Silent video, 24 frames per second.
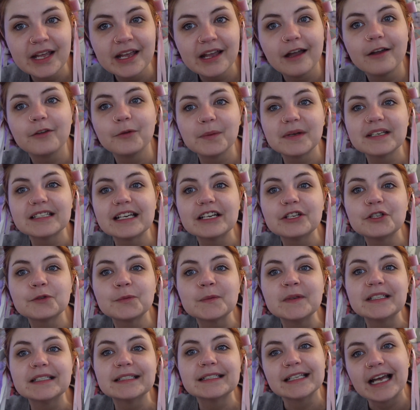it's because I just
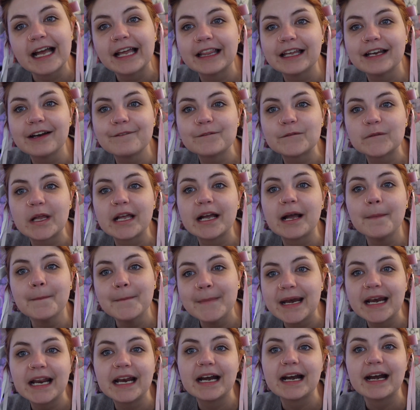went silent for, like, a
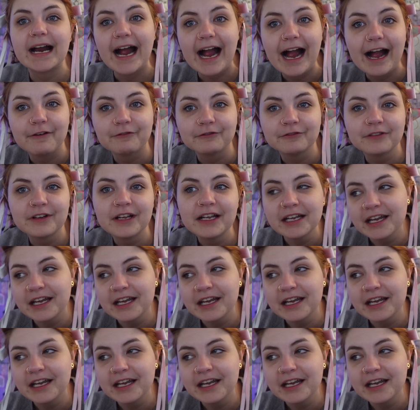minute and a half.